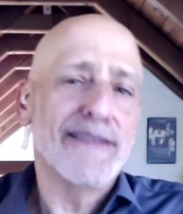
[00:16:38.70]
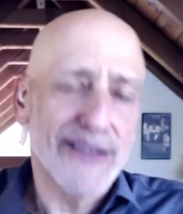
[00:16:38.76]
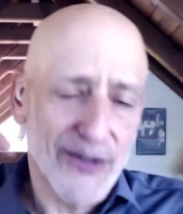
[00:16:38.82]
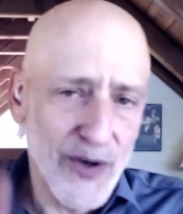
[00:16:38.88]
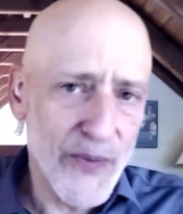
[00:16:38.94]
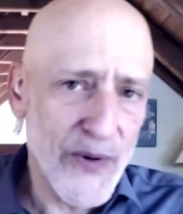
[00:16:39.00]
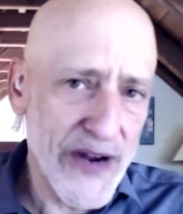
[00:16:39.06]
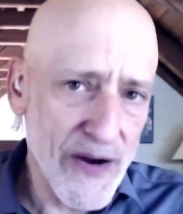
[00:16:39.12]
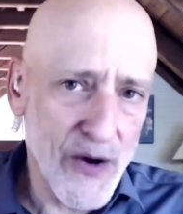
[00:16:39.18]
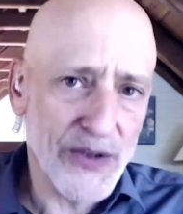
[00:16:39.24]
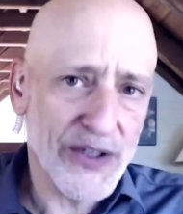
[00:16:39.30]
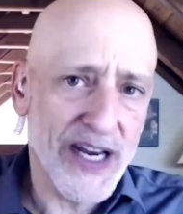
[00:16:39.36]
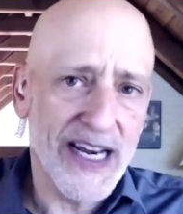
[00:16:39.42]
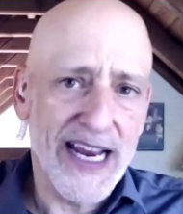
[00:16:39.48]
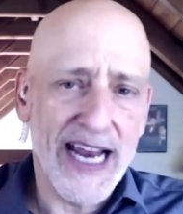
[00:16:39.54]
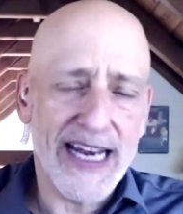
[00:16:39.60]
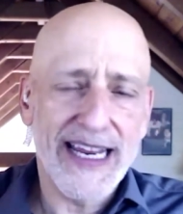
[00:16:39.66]
Superheroes
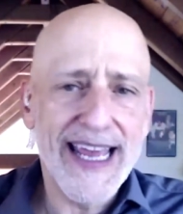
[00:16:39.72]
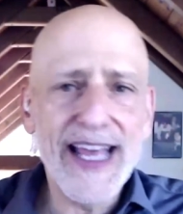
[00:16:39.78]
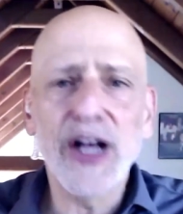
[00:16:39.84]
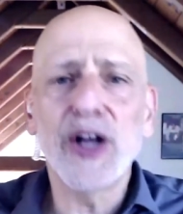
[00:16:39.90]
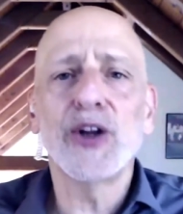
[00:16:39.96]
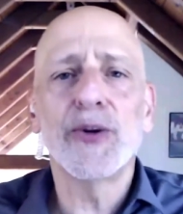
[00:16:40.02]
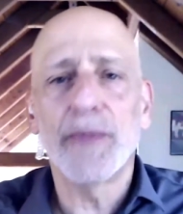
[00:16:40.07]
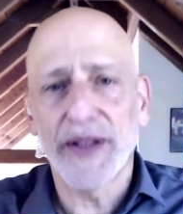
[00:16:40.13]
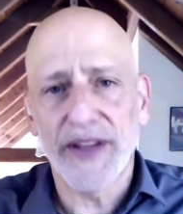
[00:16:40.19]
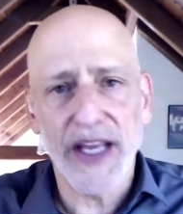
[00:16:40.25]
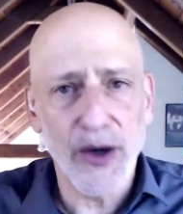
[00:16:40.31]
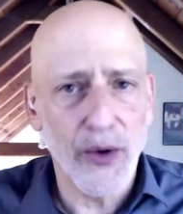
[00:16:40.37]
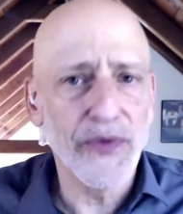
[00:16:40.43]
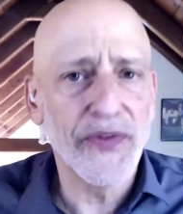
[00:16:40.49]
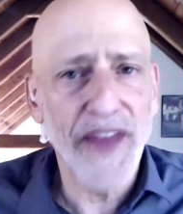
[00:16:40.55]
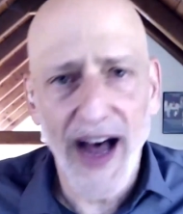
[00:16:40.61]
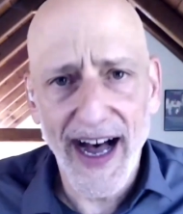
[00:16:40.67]
can get killed, but they
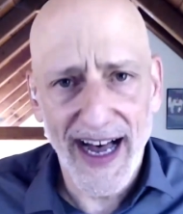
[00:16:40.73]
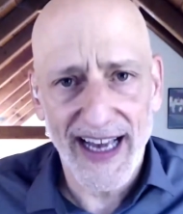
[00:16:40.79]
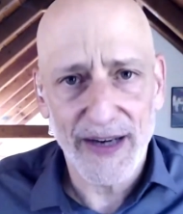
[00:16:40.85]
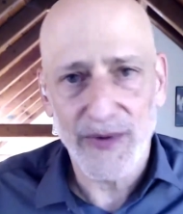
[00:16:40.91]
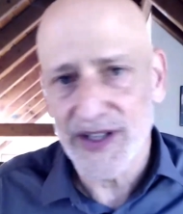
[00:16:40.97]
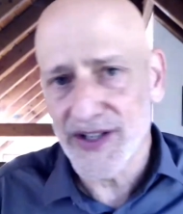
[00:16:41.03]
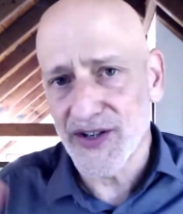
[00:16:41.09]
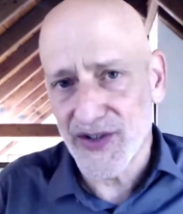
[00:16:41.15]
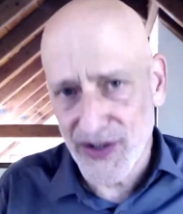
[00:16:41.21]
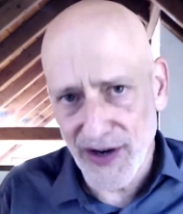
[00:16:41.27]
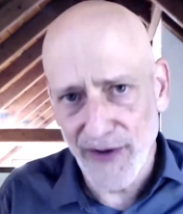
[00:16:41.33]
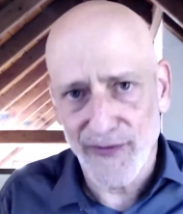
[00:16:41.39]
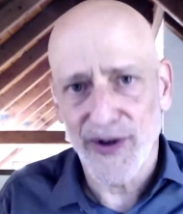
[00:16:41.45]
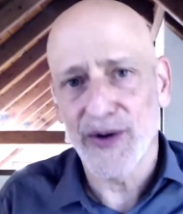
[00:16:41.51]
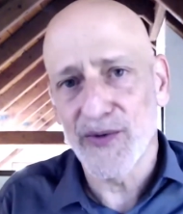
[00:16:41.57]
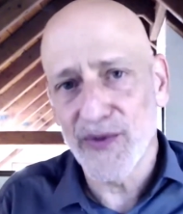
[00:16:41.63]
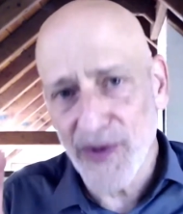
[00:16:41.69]
don't die, which is
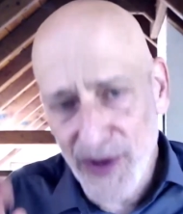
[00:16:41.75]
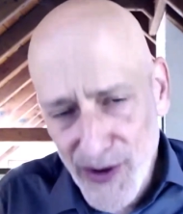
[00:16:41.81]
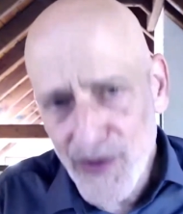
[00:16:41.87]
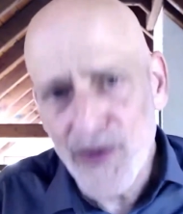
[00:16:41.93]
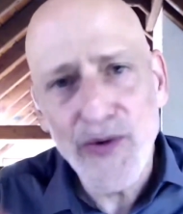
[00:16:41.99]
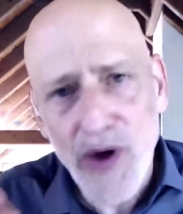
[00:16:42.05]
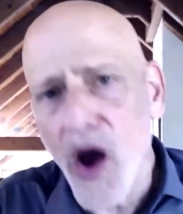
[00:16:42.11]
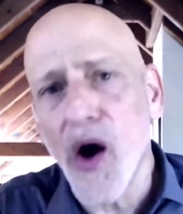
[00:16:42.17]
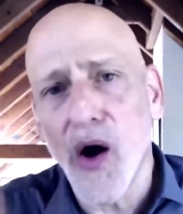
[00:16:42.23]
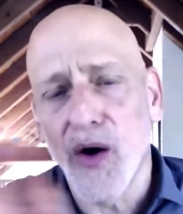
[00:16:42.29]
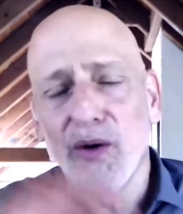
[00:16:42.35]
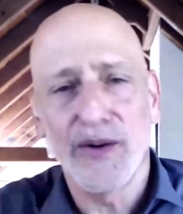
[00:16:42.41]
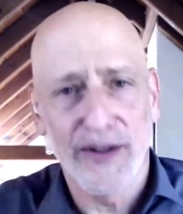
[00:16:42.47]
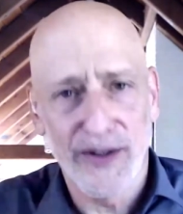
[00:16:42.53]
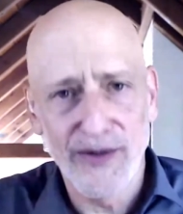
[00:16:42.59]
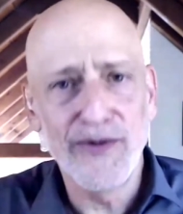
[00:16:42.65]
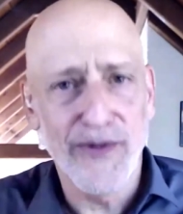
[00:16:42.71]
different. You
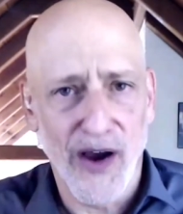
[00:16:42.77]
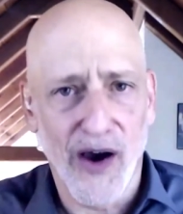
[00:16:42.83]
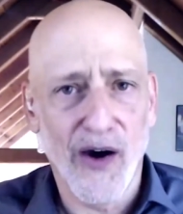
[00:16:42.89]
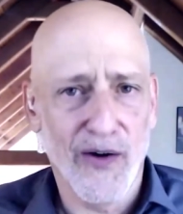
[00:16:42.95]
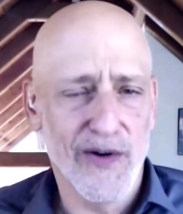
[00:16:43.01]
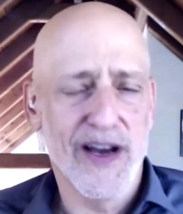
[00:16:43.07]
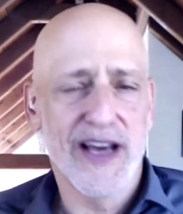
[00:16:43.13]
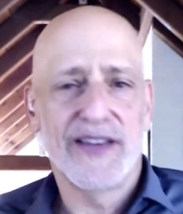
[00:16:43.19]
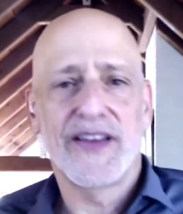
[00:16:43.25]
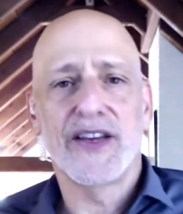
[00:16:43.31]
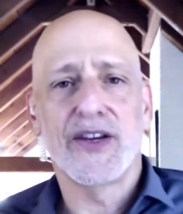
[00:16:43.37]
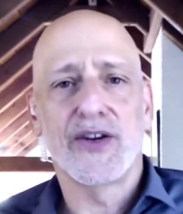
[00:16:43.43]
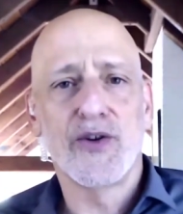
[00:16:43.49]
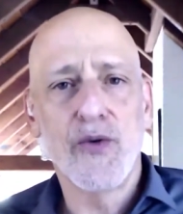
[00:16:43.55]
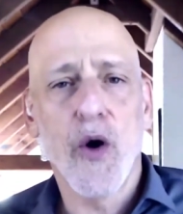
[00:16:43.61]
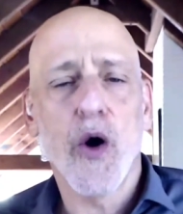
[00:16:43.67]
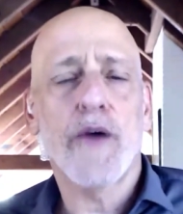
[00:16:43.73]
know that
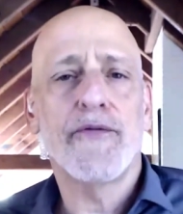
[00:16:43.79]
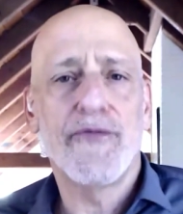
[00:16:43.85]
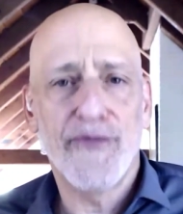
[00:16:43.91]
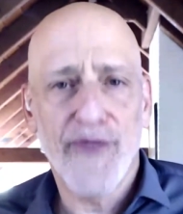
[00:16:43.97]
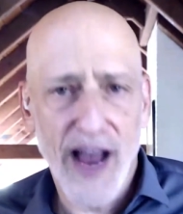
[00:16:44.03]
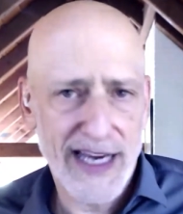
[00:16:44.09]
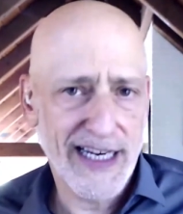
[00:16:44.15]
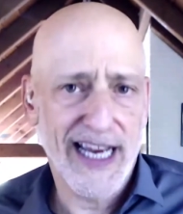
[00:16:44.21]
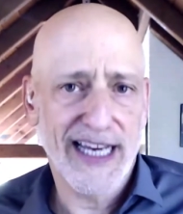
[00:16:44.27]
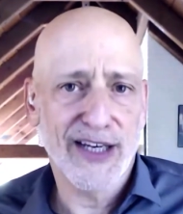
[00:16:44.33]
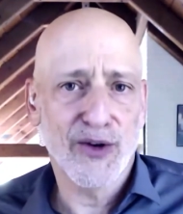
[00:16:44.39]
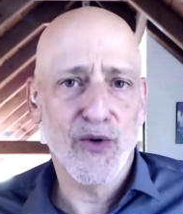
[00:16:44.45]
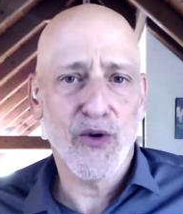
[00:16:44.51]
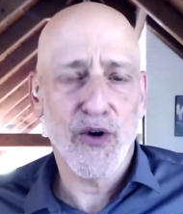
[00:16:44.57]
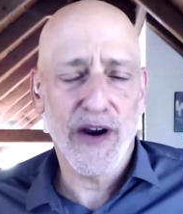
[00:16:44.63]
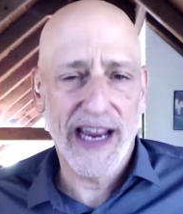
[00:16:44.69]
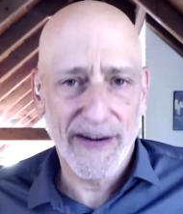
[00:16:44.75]
you are finite.
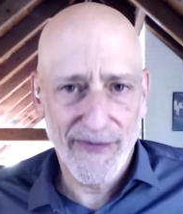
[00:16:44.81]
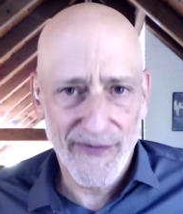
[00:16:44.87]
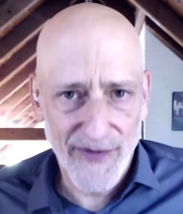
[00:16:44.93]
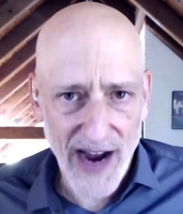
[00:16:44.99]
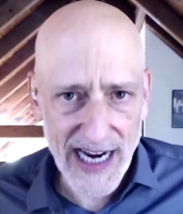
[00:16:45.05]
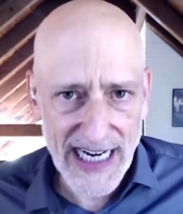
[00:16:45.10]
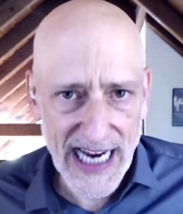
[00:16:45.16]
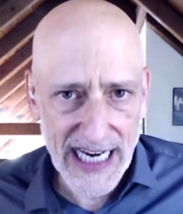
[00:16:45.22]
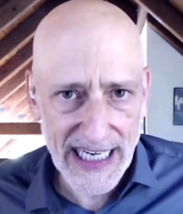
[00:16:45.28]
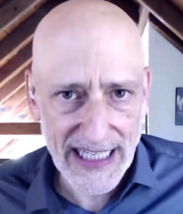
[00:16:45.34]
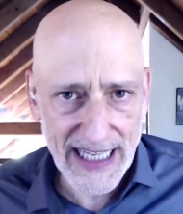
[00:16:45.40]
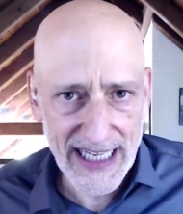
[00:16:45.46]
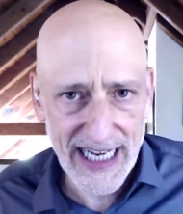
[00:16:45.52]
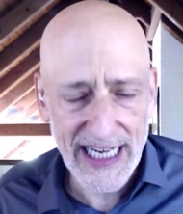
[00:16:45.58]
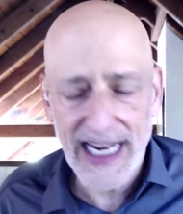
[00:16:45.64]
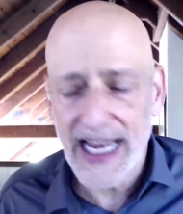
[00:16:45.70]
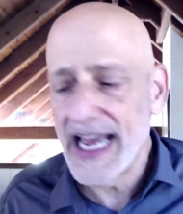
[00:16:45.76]
You are a finite
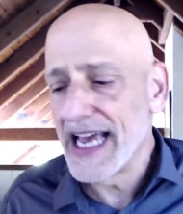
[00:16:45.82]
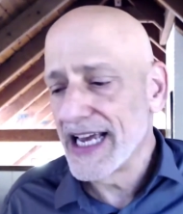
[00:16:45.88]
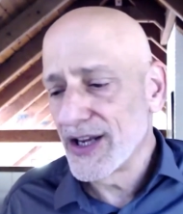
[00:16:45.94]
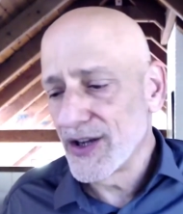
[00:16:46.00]
thing.